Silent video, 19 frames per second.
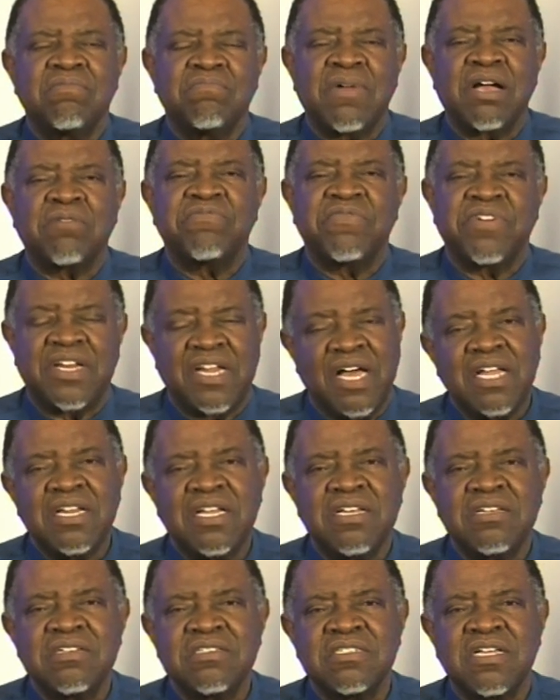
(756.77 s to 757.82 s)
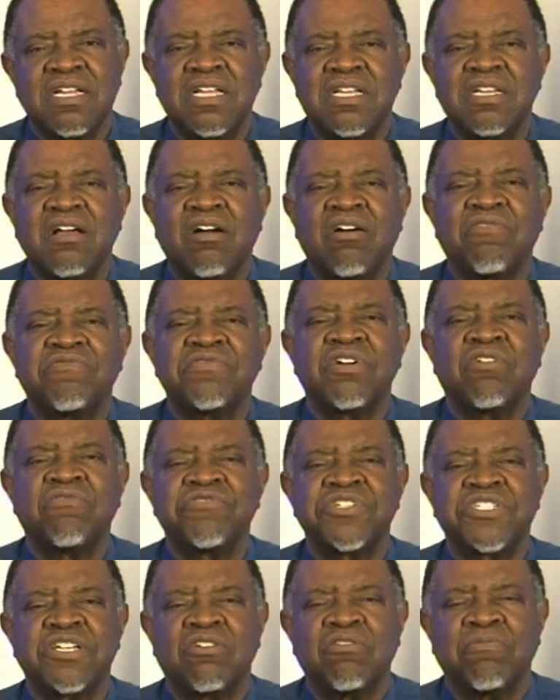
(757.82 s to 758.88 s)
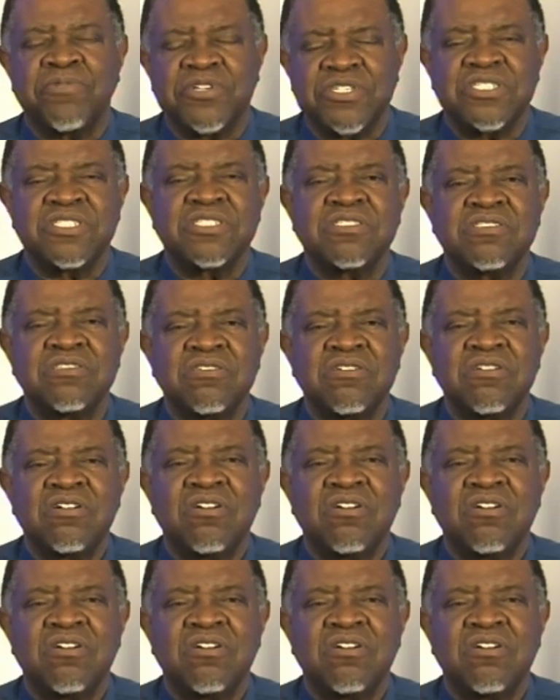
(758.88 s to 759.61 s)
Mekwenane, the leader of the official opposition,